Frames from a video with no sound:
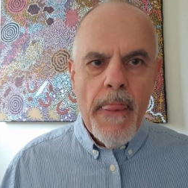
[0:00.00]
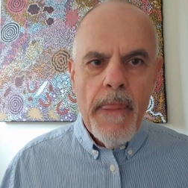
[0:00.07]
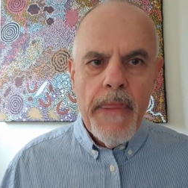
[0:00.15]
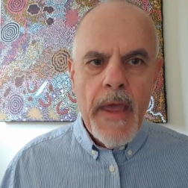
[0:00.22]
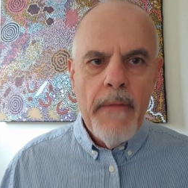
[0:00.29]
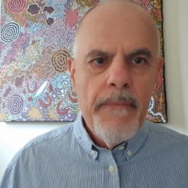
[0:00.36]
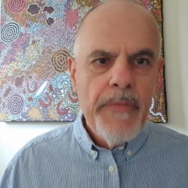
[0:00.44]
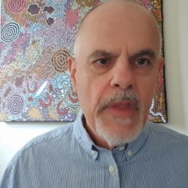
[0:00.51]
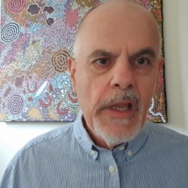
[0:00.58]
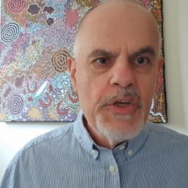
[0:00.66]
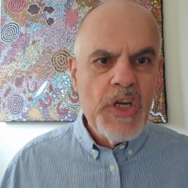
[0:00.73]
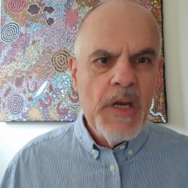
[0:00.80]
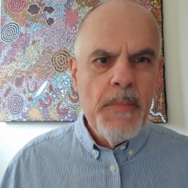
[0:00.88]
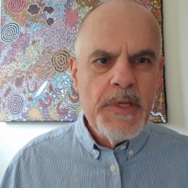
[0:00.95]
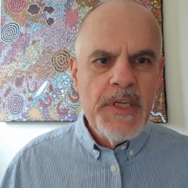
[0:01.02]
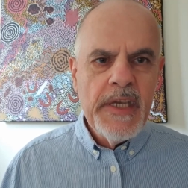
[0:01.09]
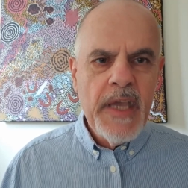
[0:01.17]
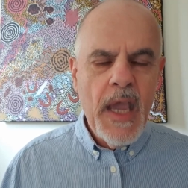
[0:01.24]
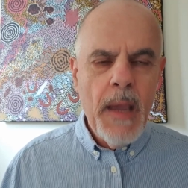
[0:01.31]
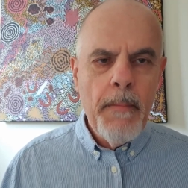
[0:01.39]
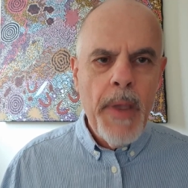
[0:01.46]
that legitimacy
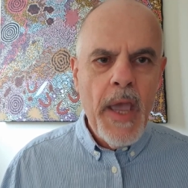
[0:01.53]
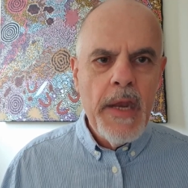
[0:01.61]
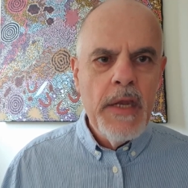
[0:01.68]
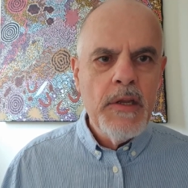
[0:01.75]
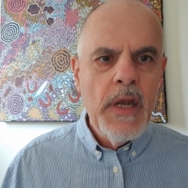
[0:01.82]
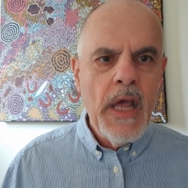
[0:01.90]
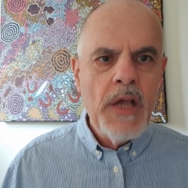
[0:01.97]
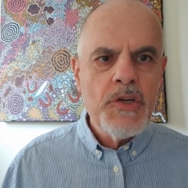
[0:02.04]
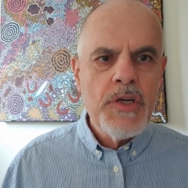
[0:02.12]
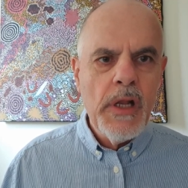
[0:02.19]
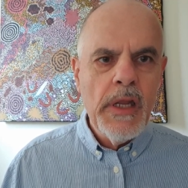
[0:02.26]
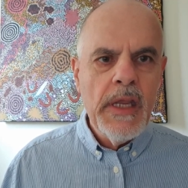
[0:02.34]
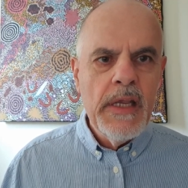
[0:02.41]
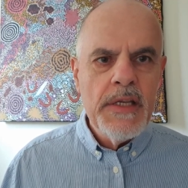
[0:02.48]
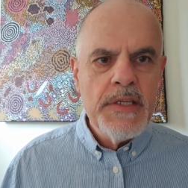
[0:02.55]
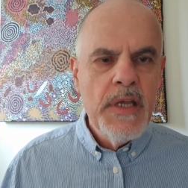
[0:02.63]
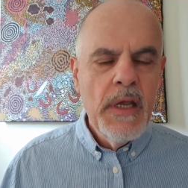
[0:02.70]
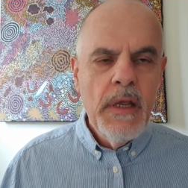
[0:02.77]
campaign internationally is